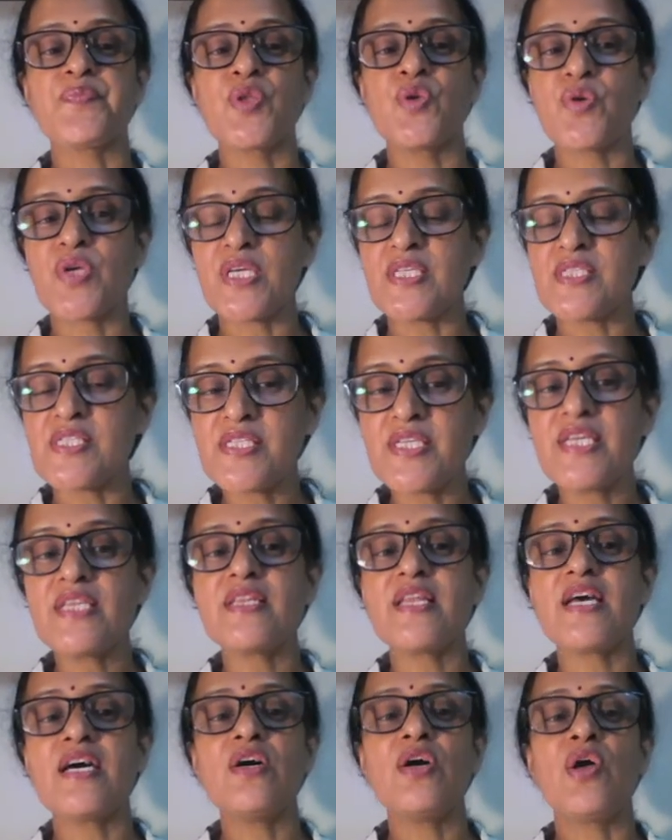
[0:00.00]
You can see
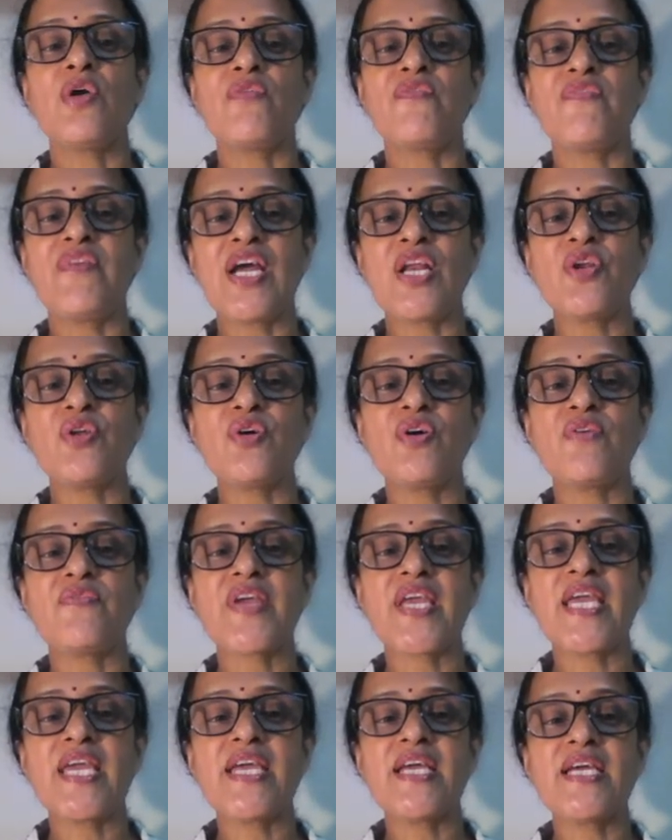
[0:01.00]
the value of
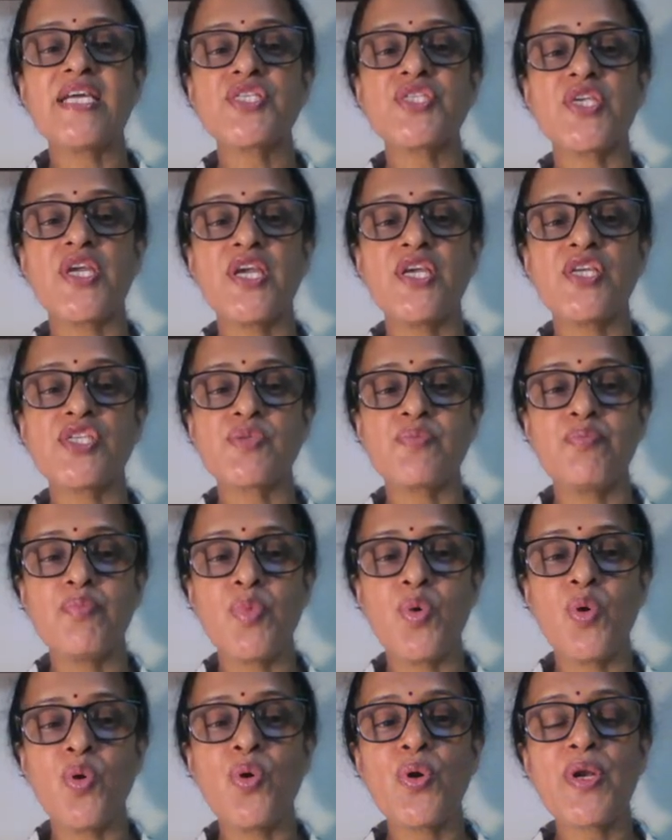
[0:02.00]
KH is
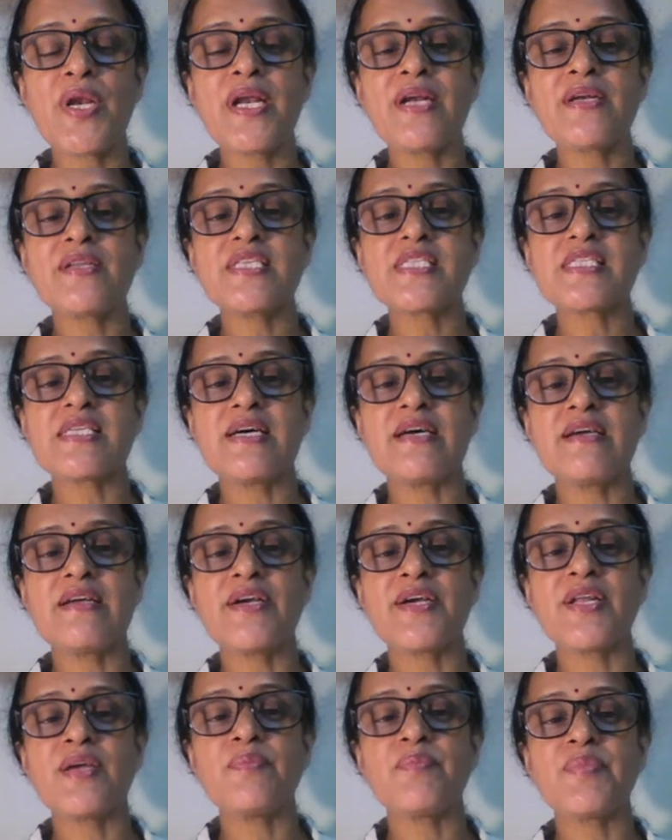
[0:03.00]
more at this
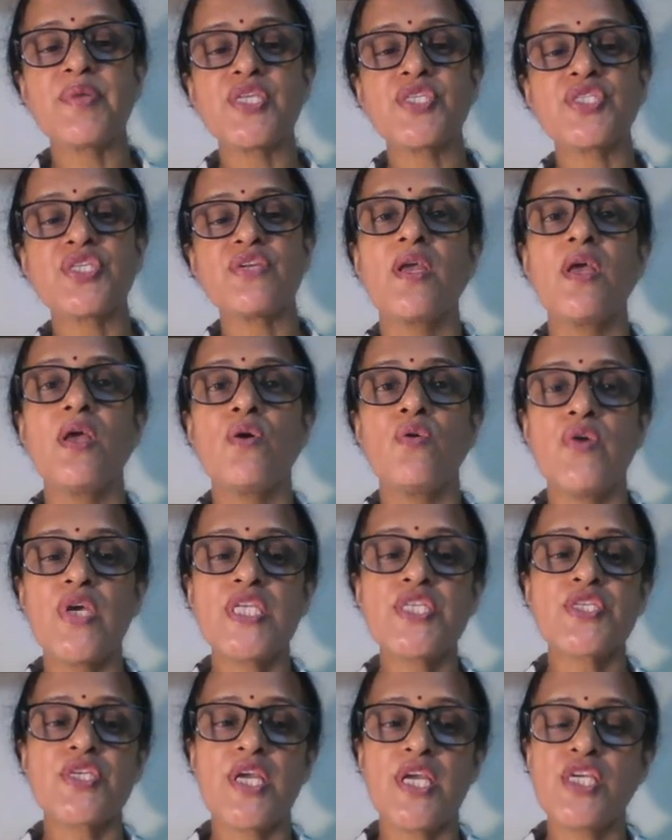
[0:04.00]
higher temperature,
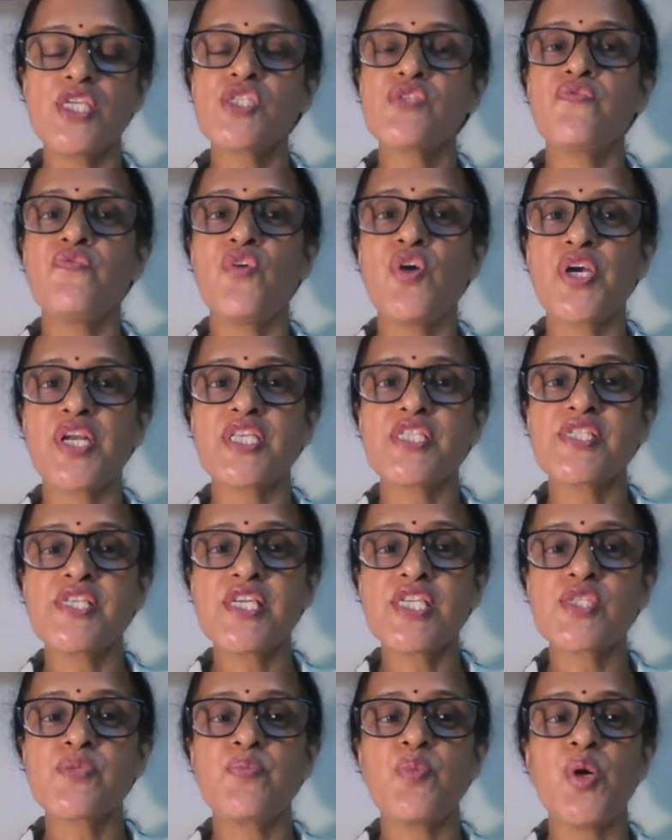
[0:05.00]
which is
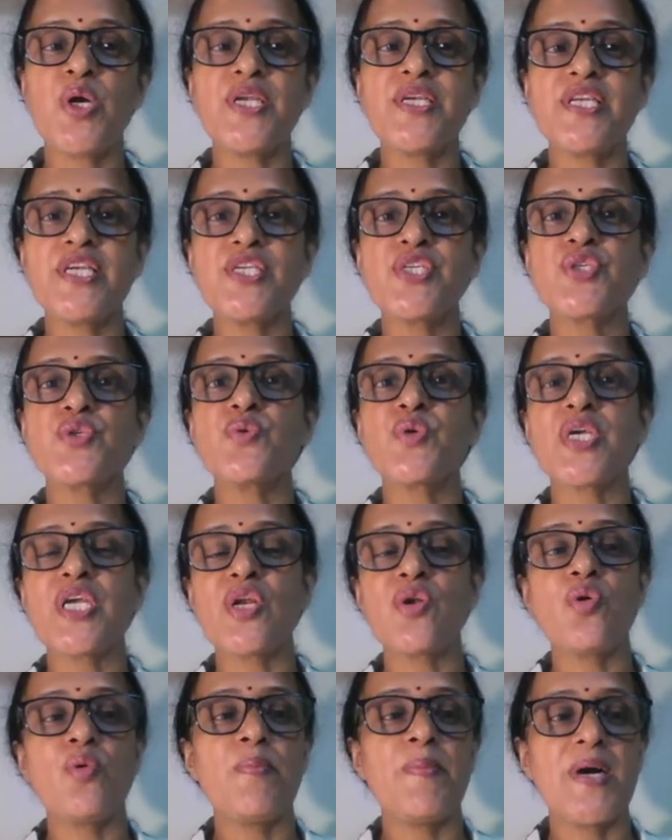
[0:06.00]
46.82
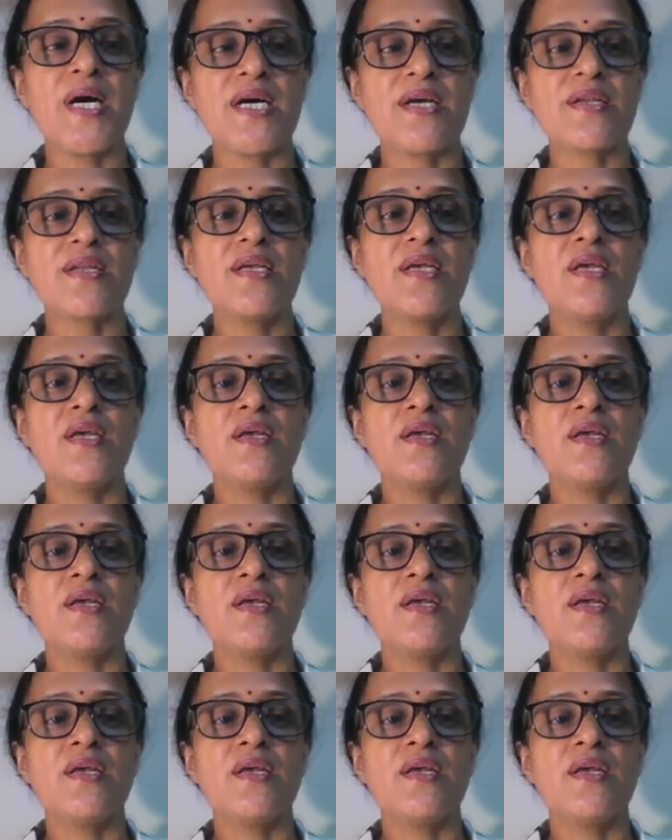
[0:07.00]
kilobar.